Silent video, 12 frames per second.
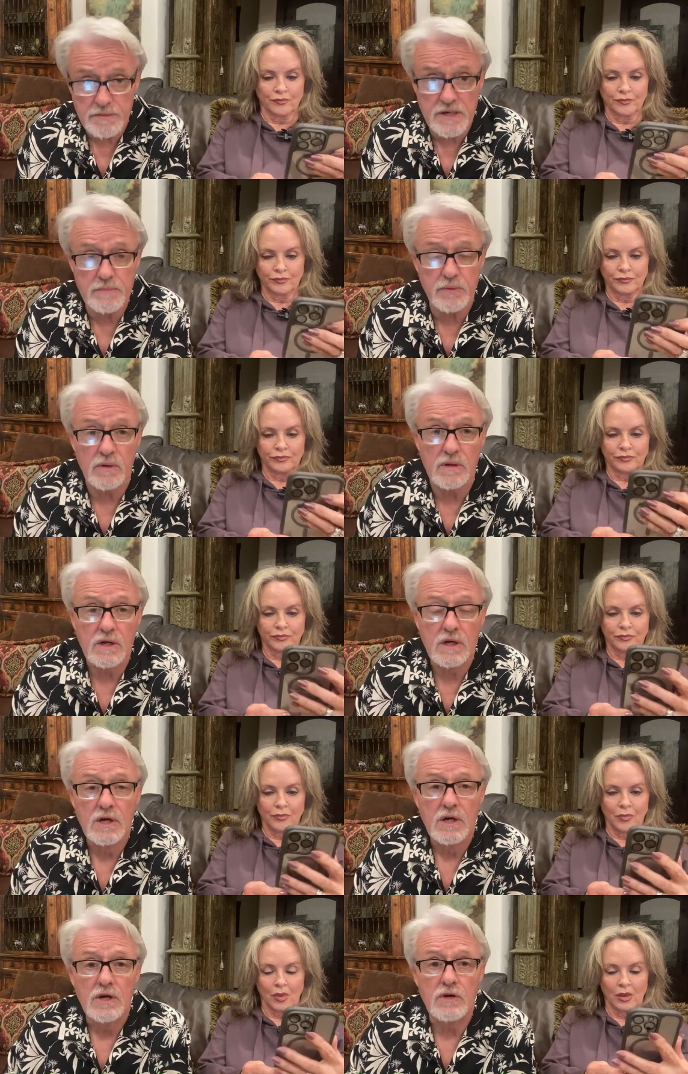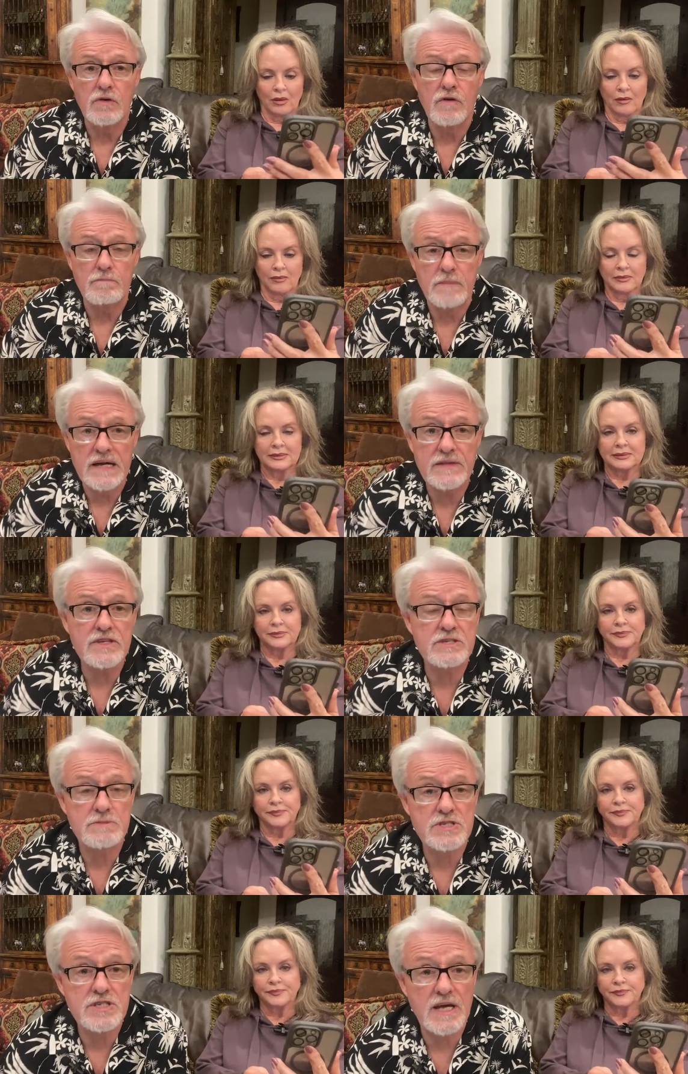Speaker 1: of people who have made
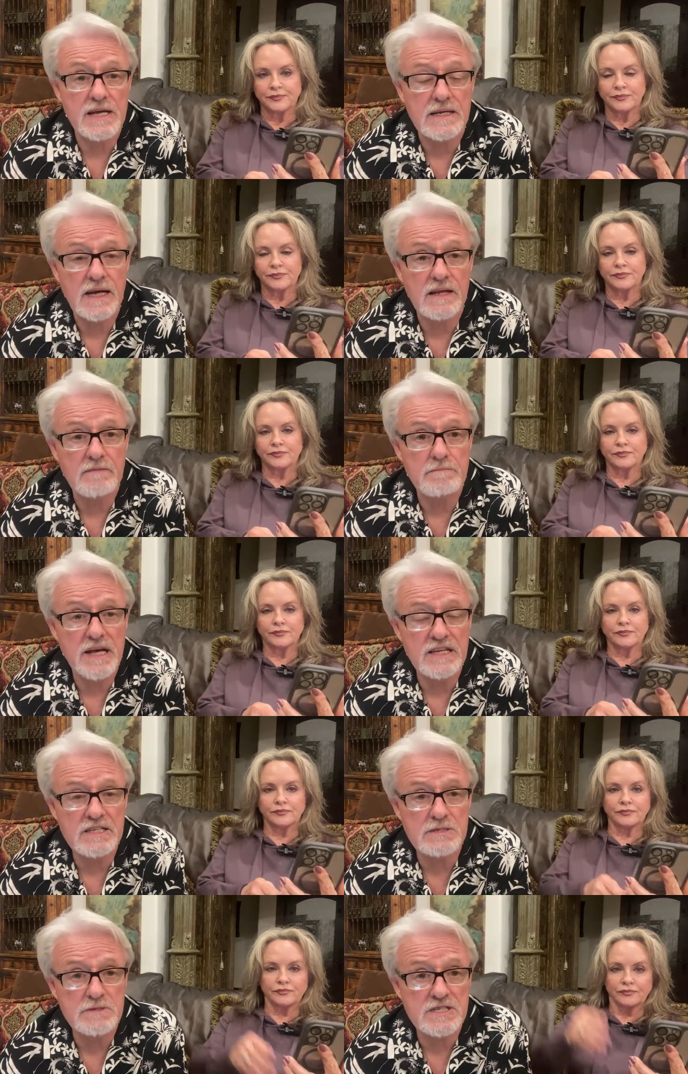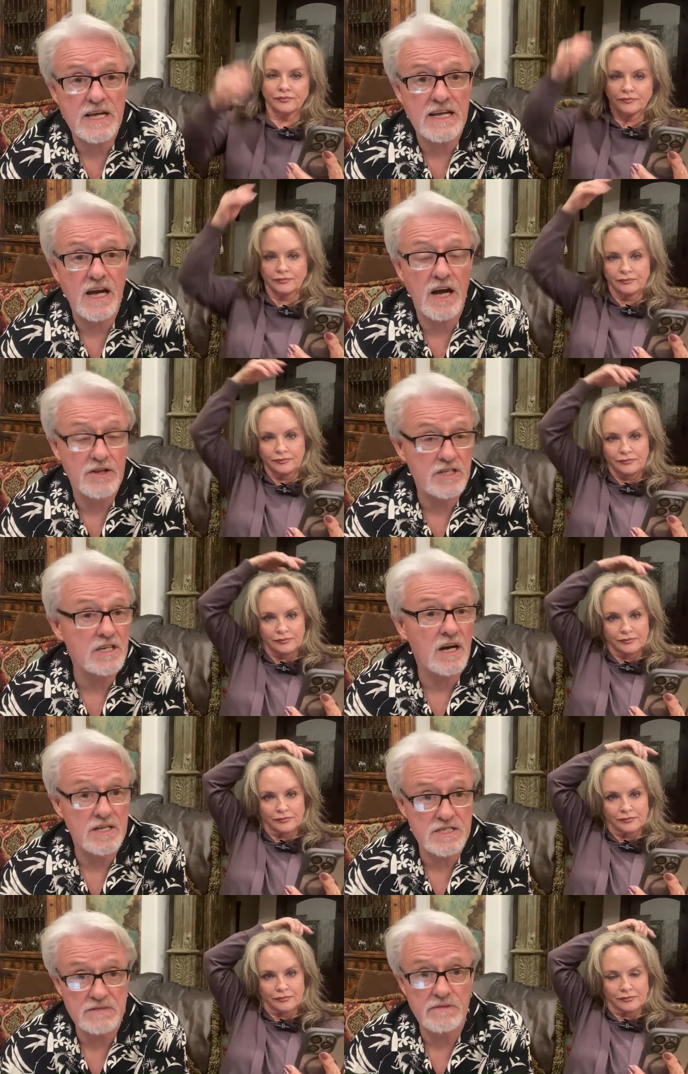this mistake and have made this mistake under the
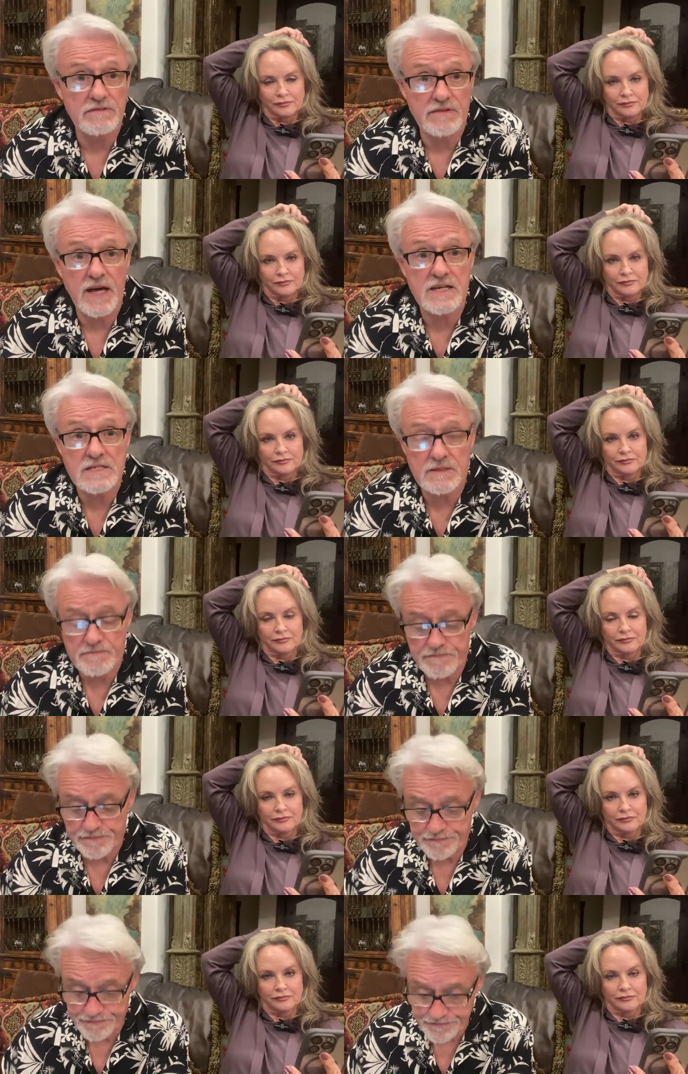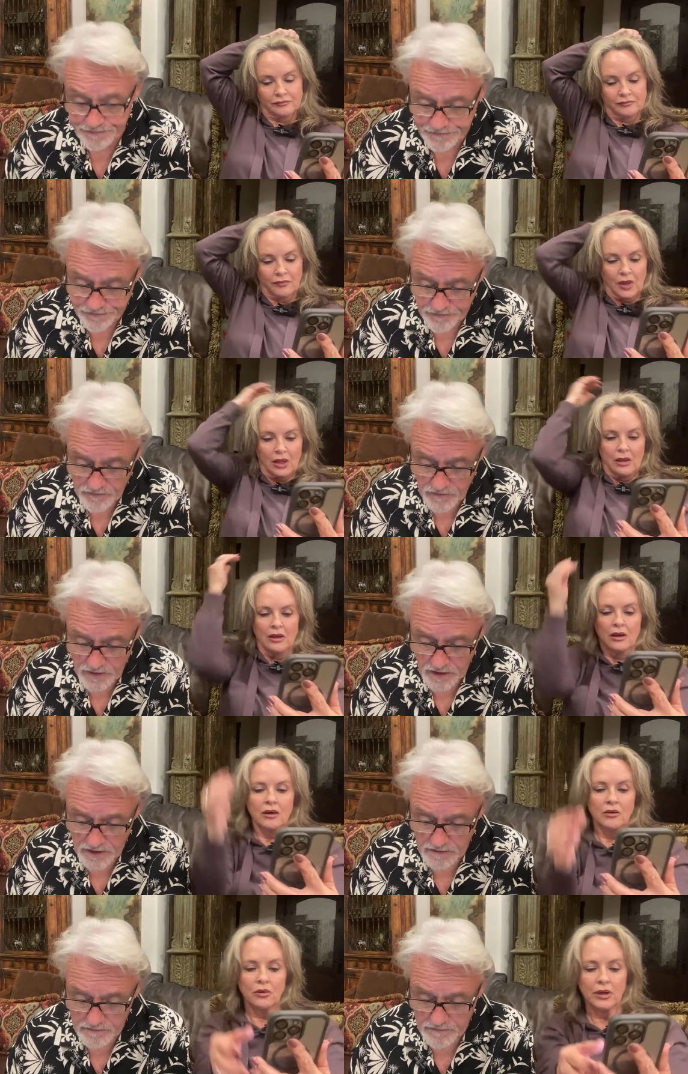guidance of a vet.
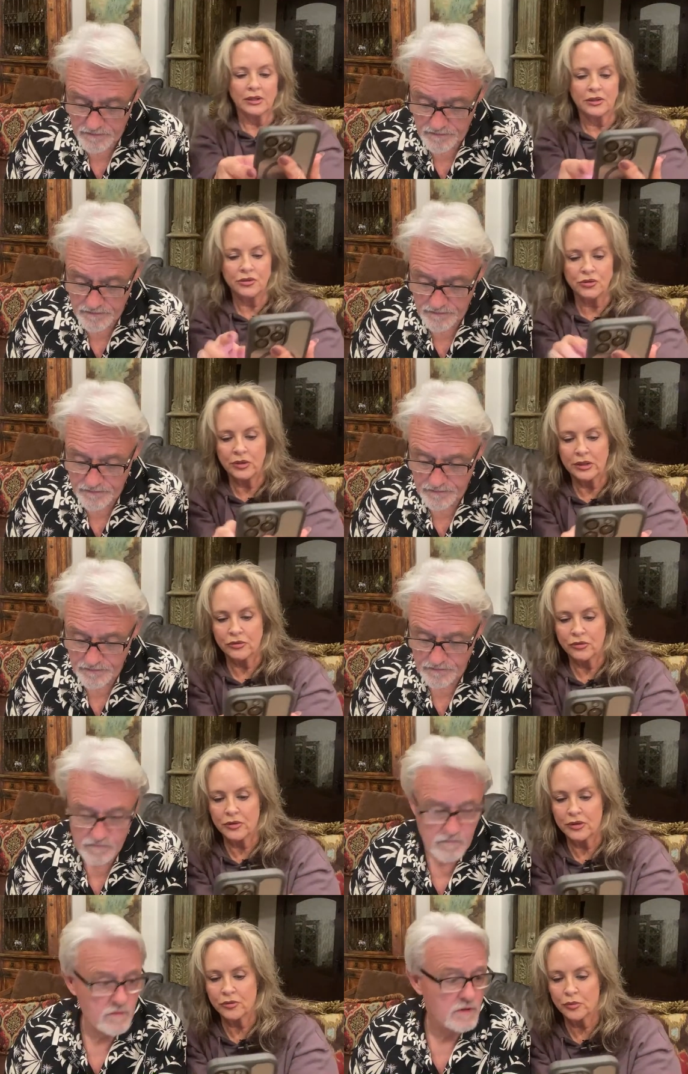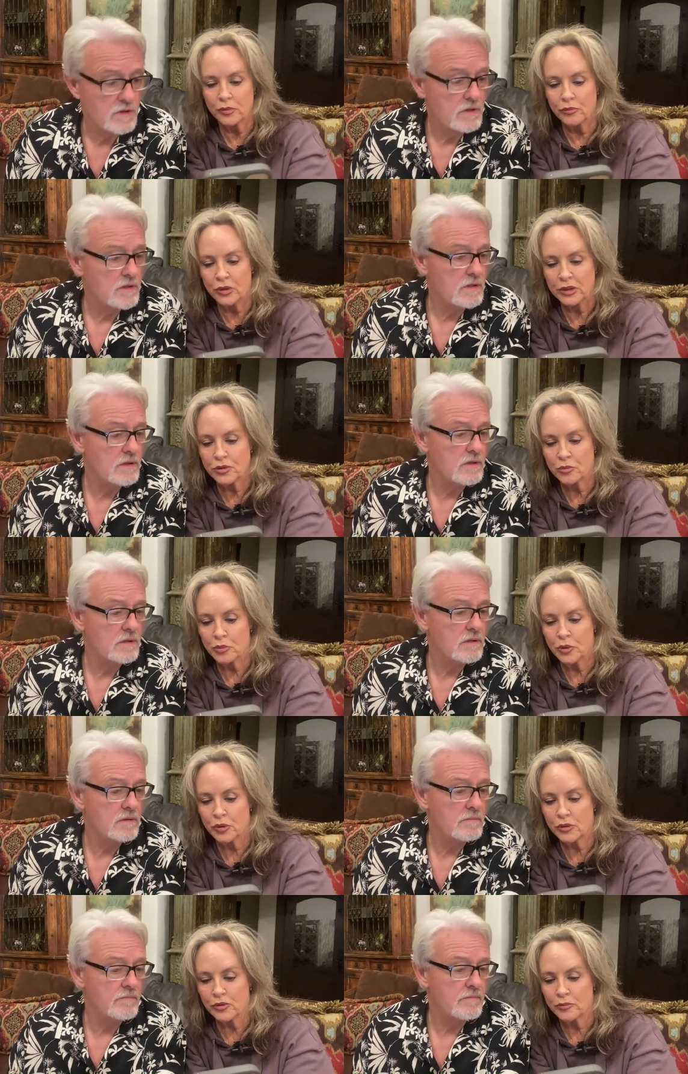
Speaker 2: Okay, did you answer this one, Rachel
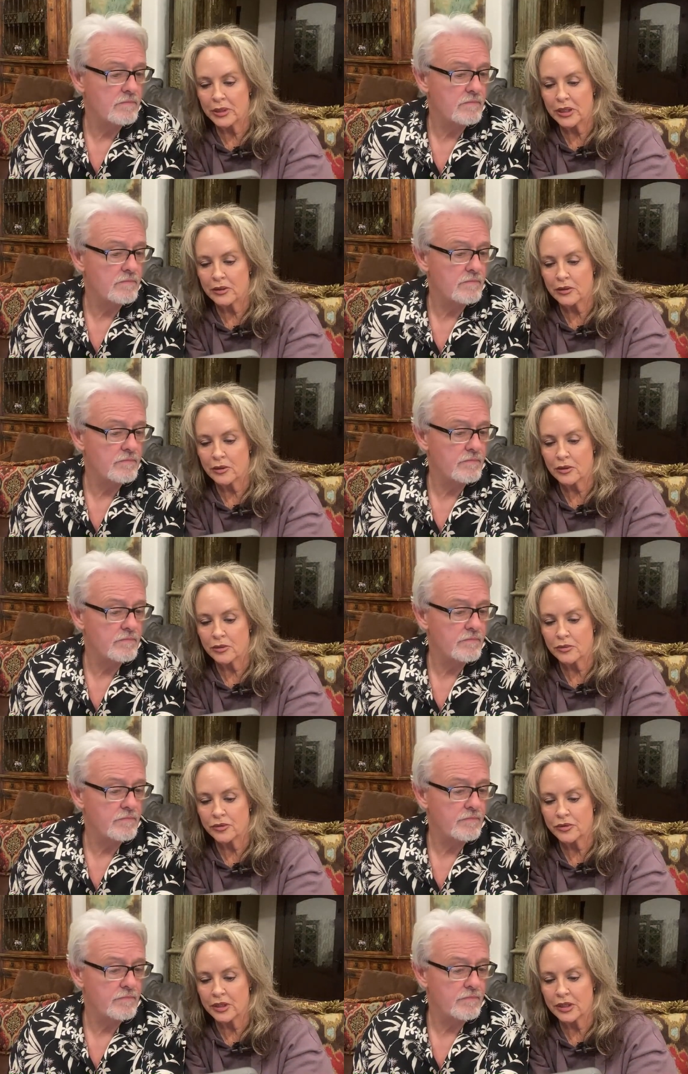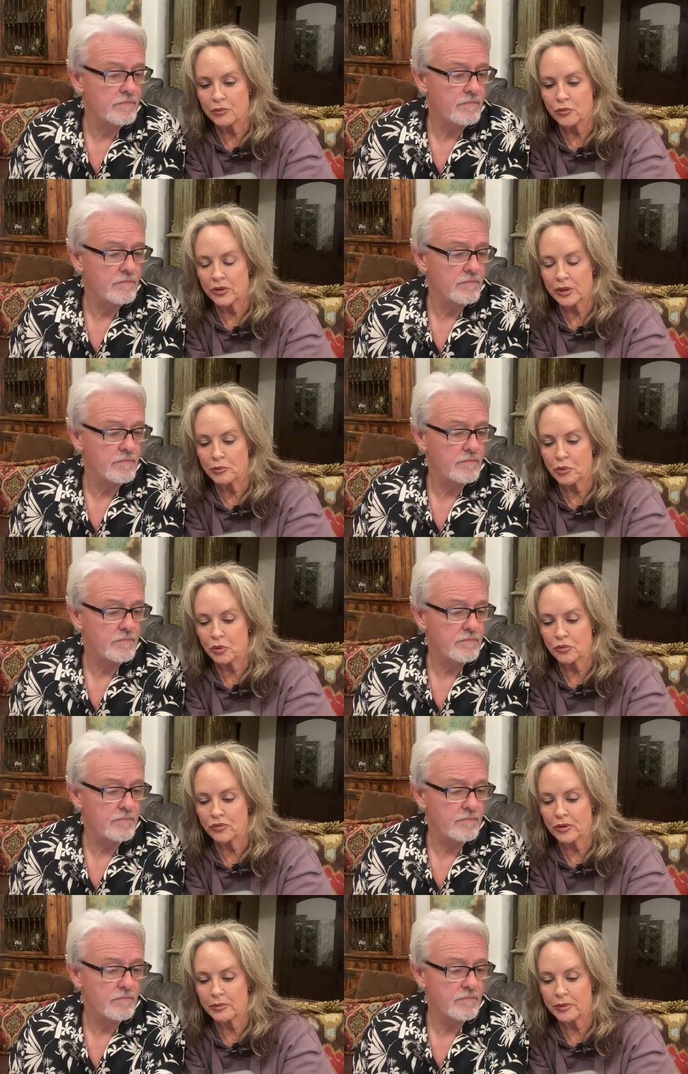Brooks, about her stud when they
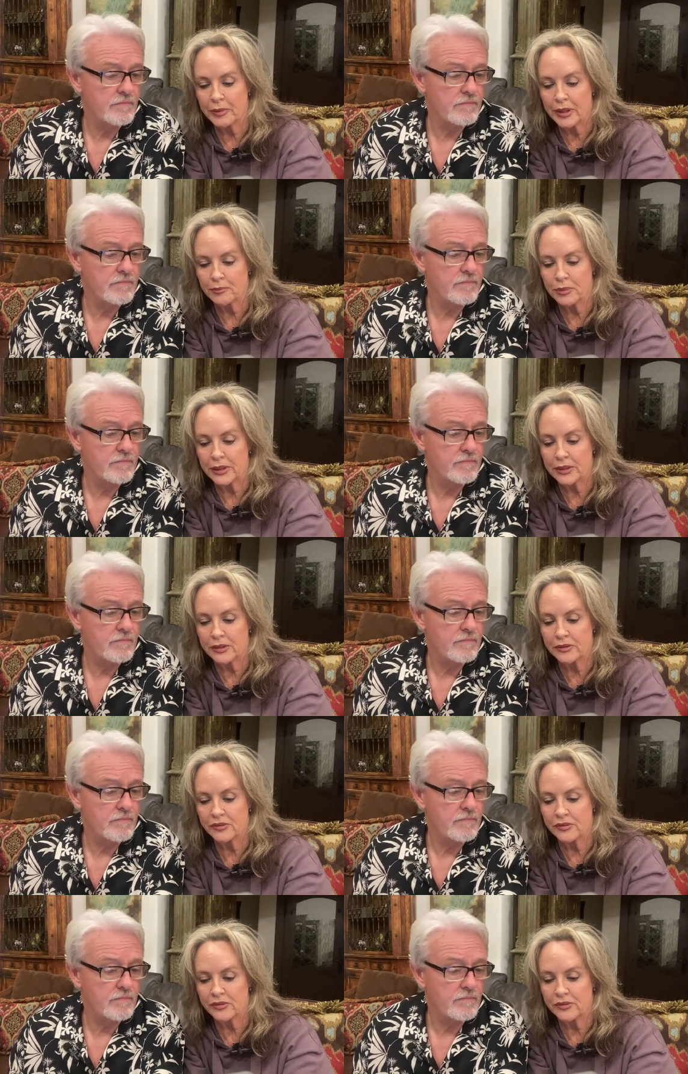pulled from him had blood in